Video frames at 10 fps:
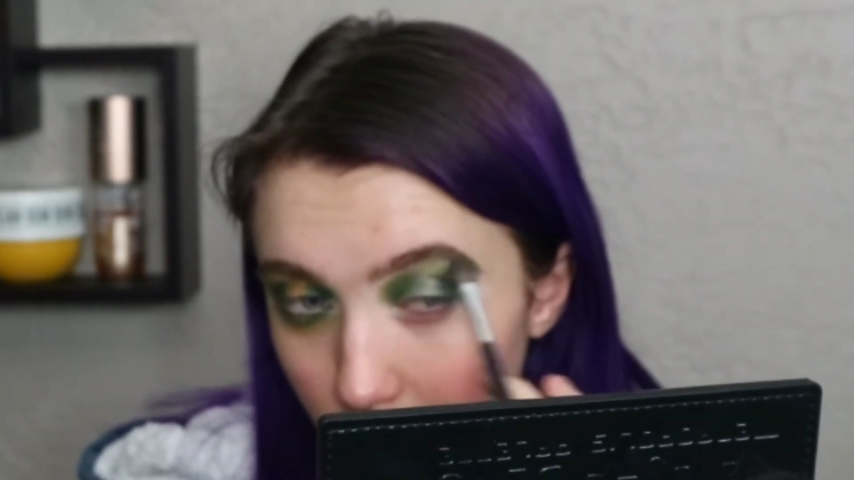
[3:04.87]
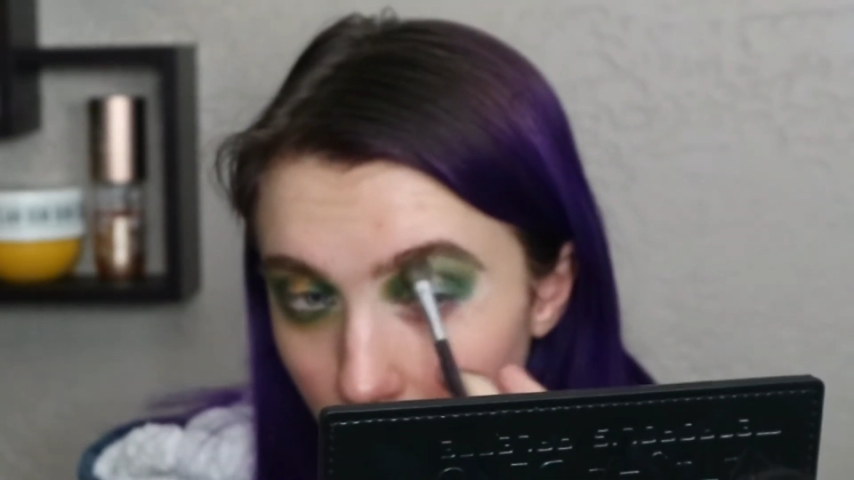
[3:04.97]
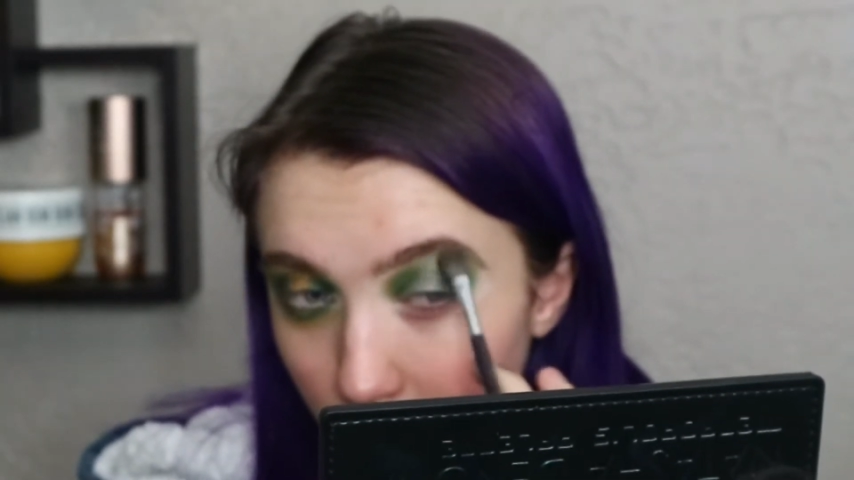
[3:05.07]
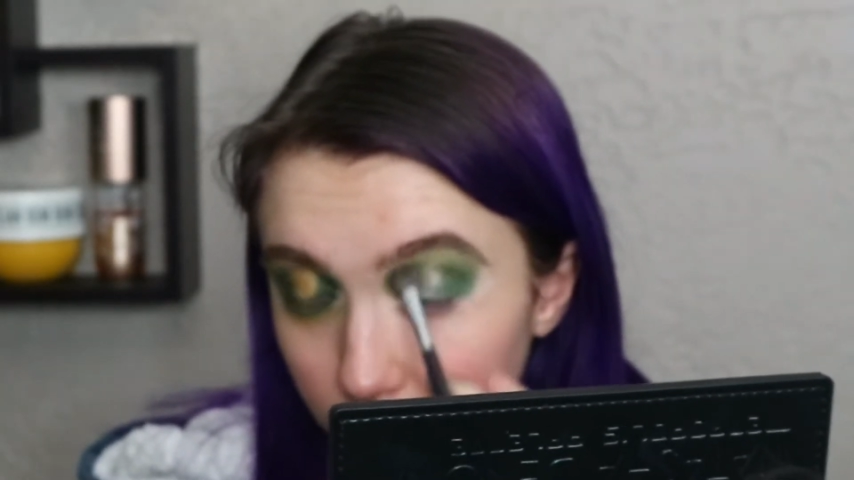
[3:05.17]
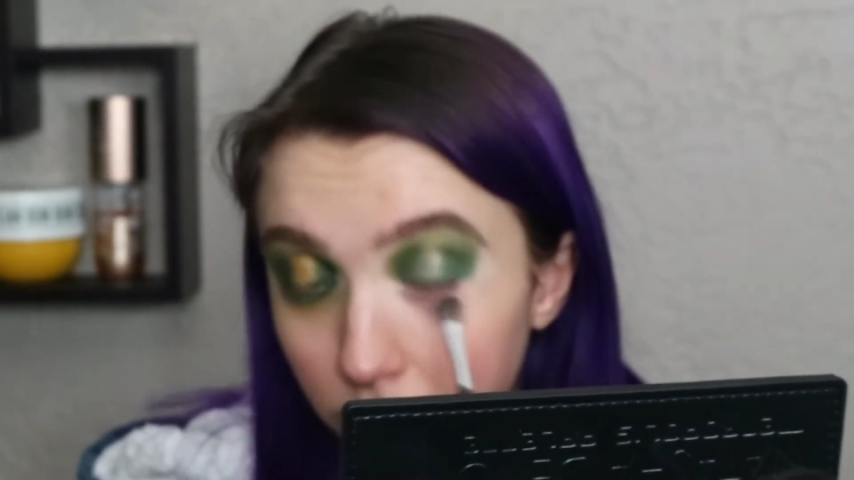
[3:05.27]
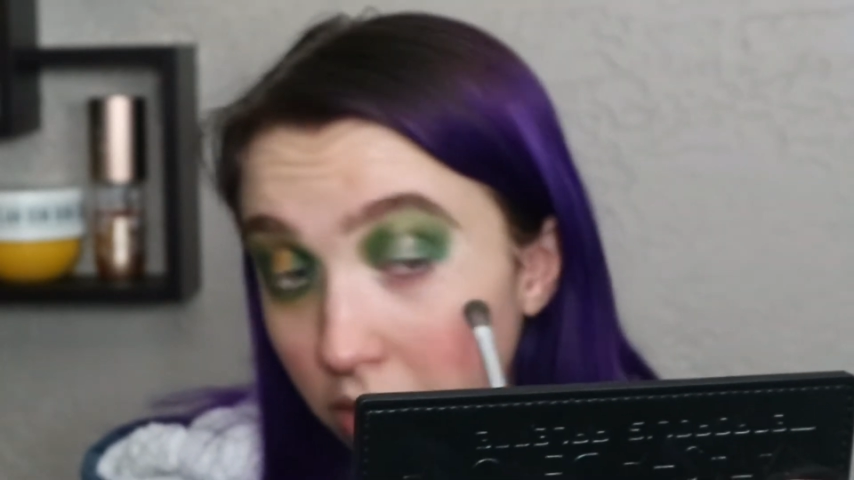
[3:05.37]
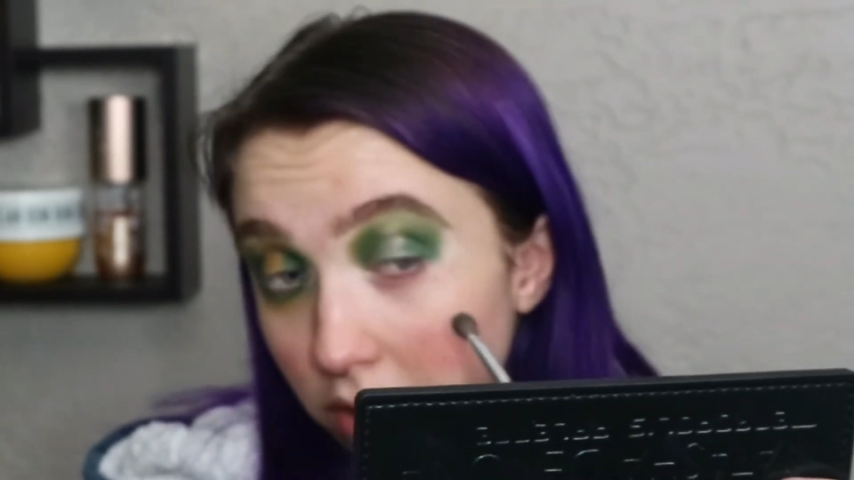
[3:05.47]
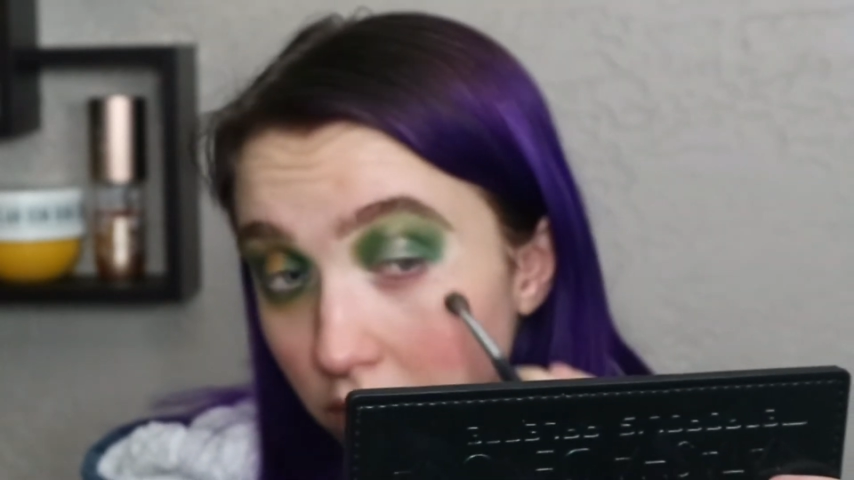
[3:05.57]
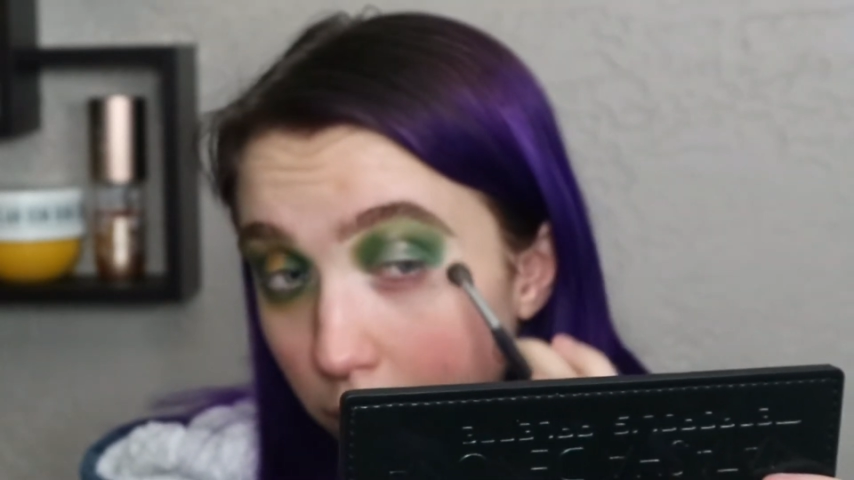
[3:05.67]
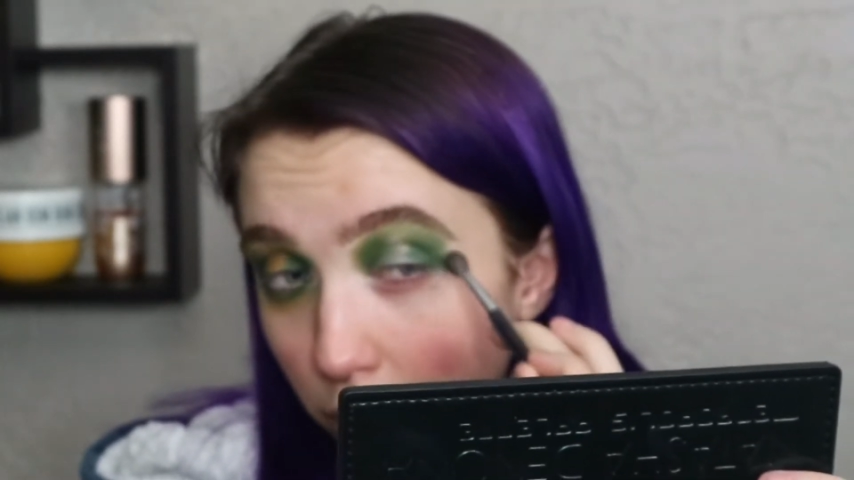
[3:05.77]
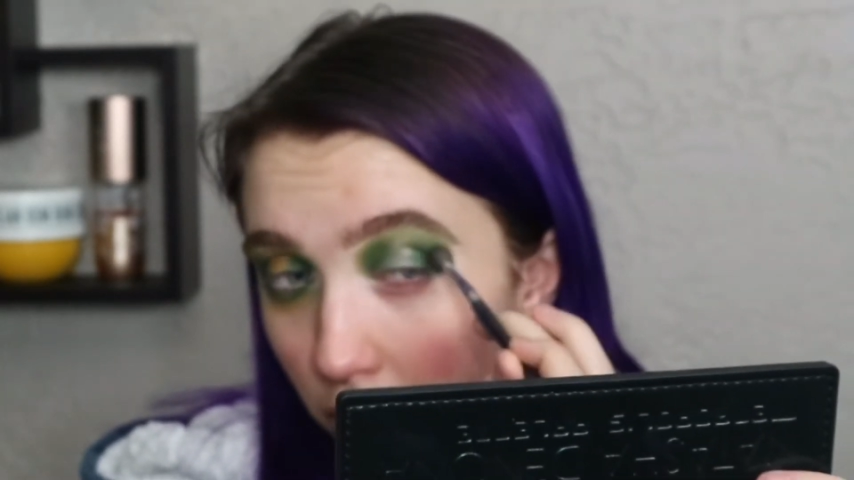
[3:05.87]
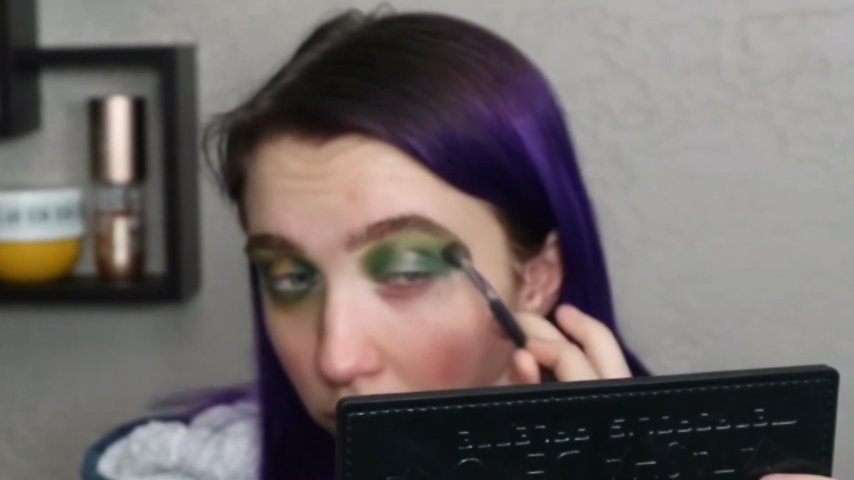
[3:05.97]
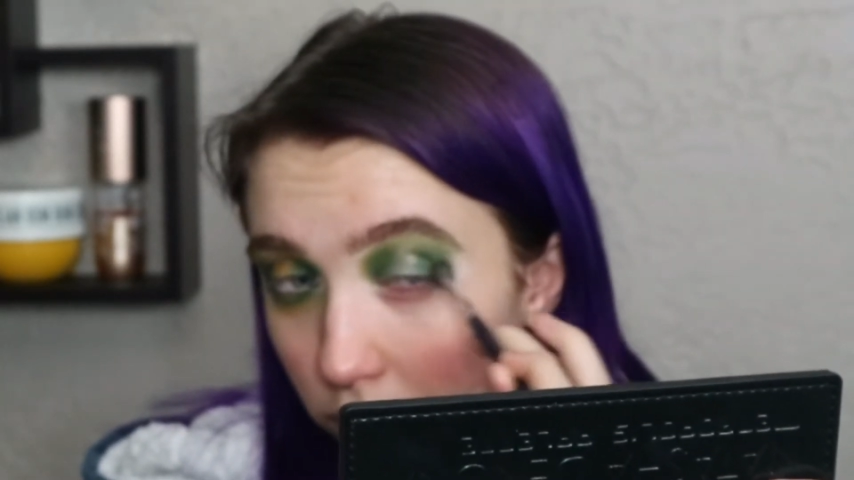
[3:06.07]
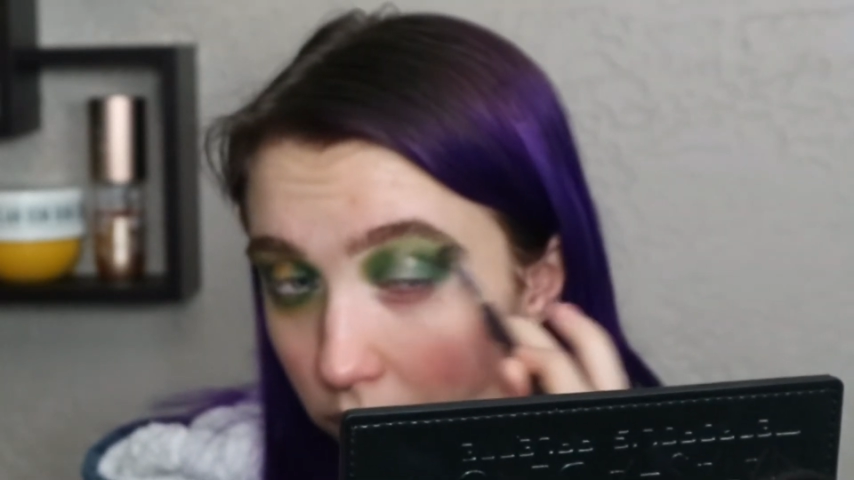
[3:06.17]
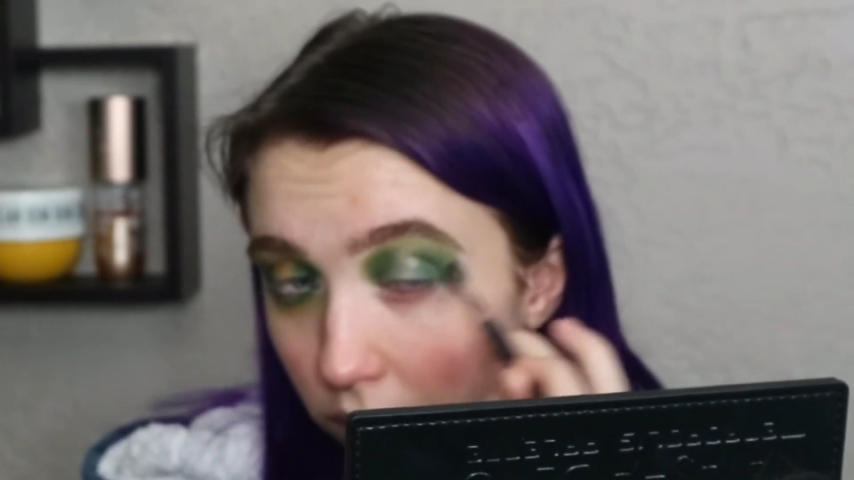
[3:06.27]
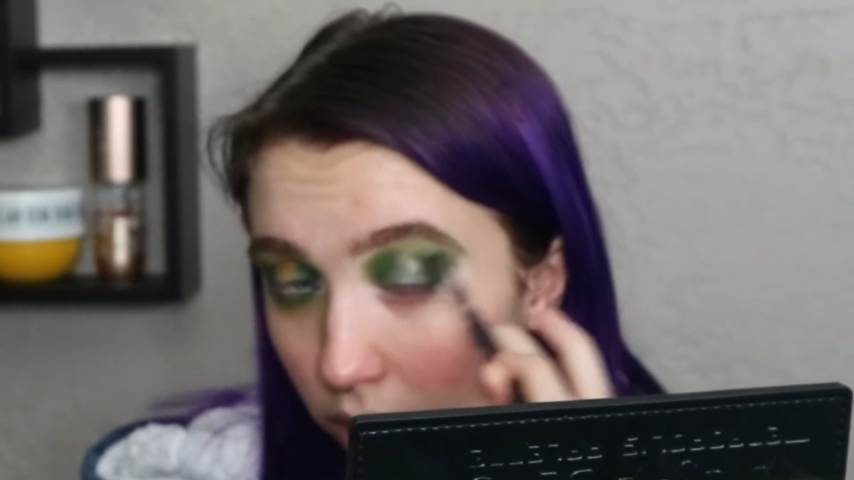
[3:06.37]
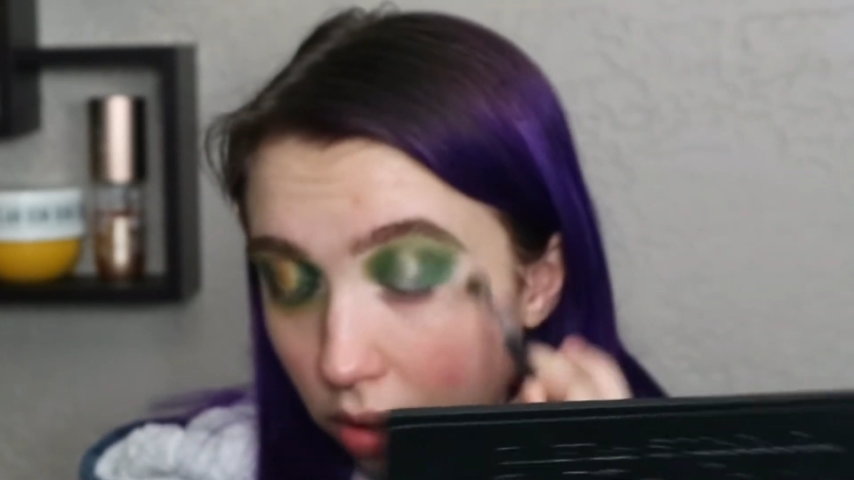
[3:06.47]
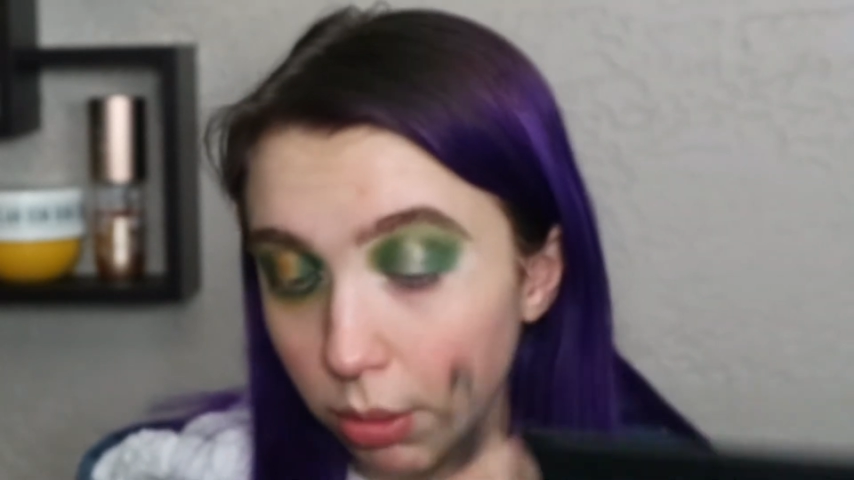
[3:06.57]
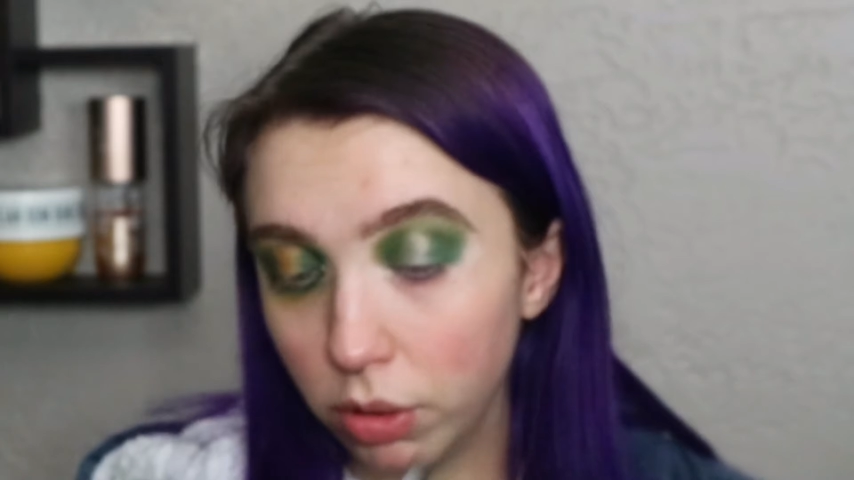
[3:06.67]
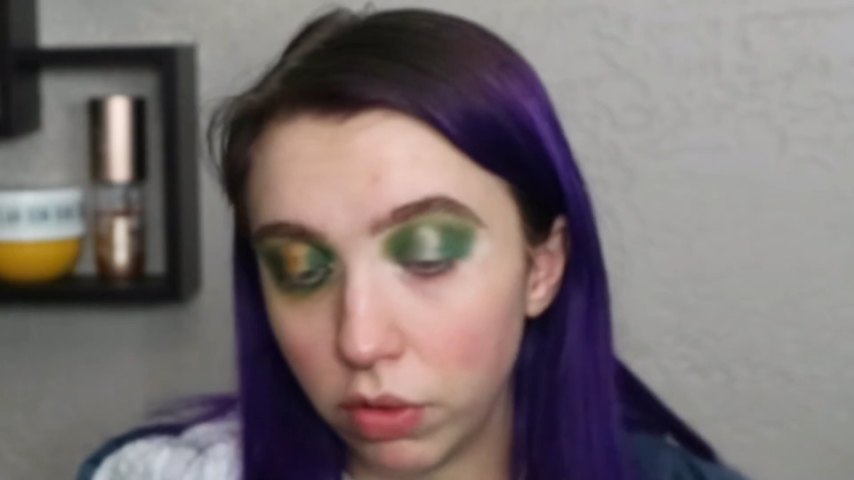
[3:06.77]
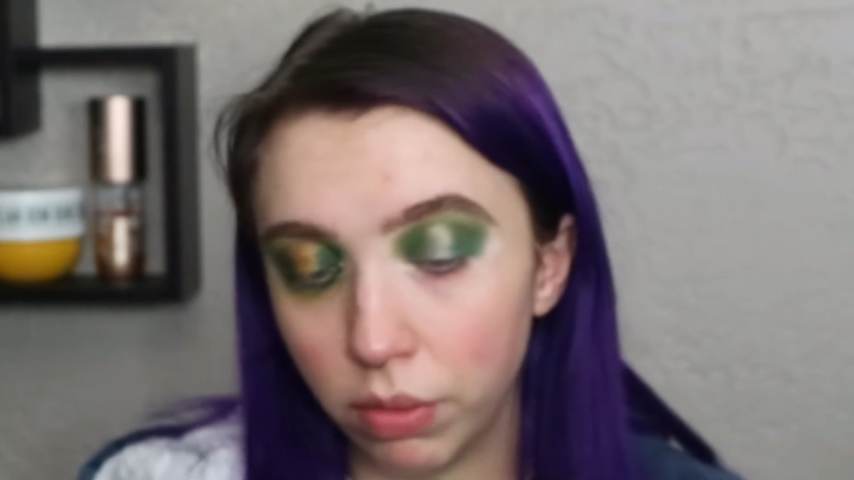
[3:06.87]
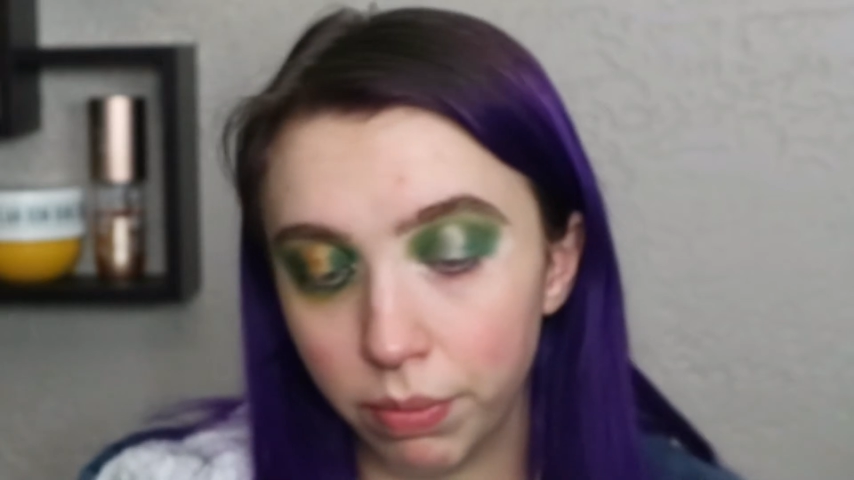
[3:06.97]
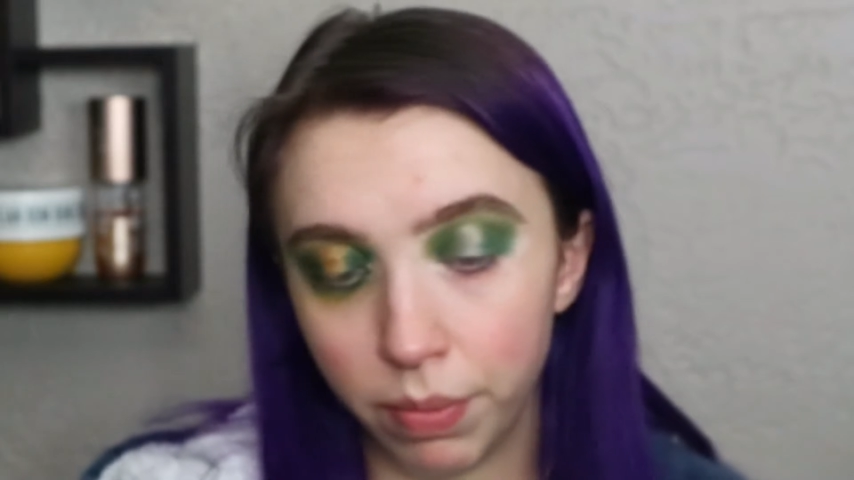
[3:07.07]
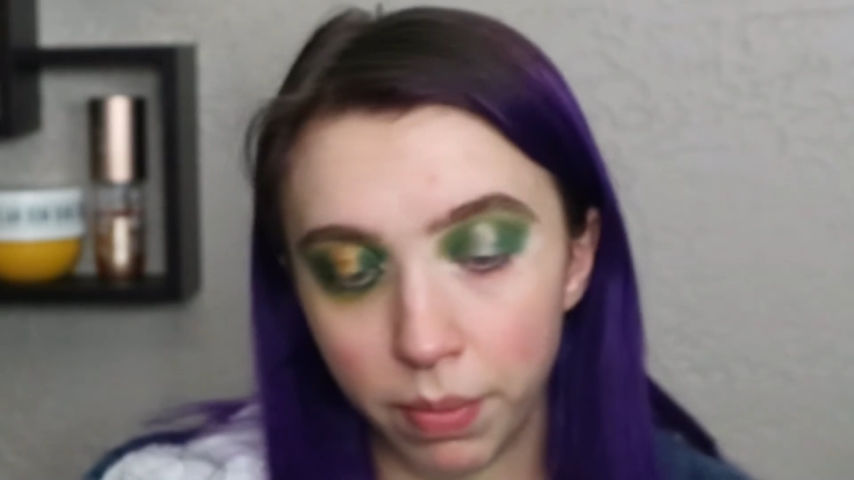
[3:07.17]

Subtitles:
Well, into the brow, not almost.